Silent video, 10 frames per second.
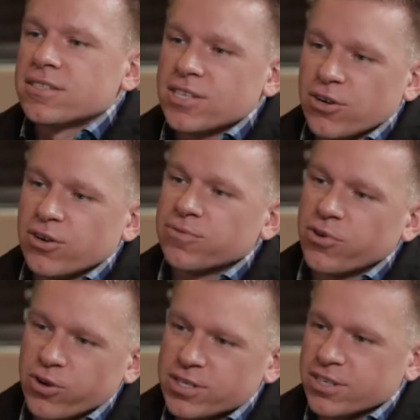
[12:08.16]
So of
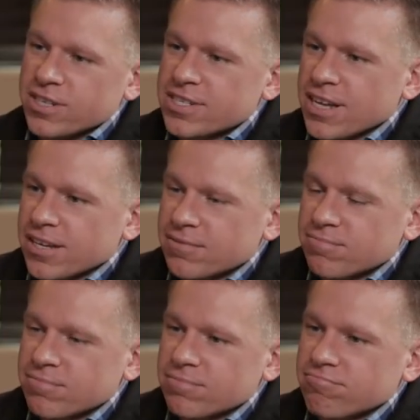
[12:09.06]
course they're gonna take
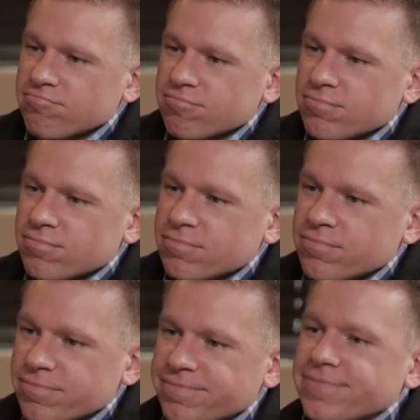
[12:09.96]

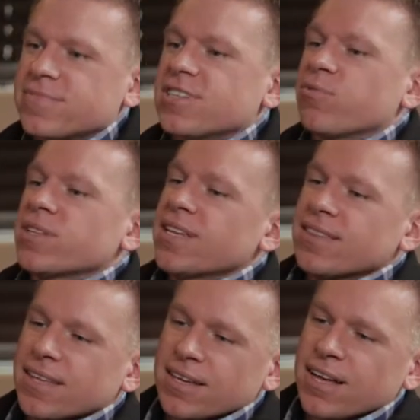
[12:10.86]
someone that they
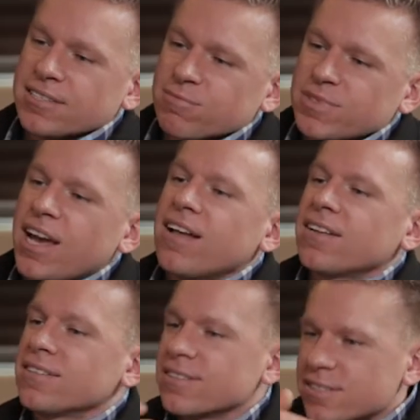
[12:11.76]
think has some
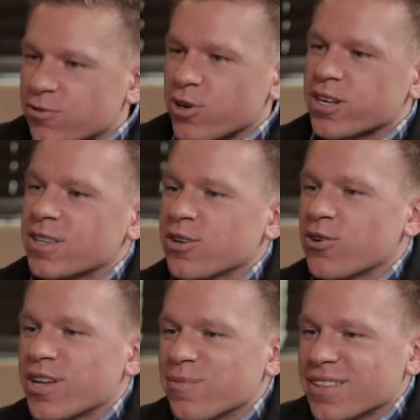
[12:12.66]
talent. We're gonna
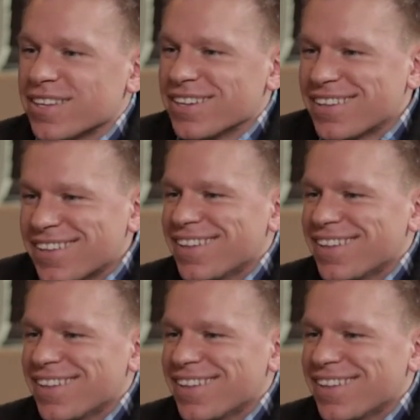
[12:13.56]
throw him in the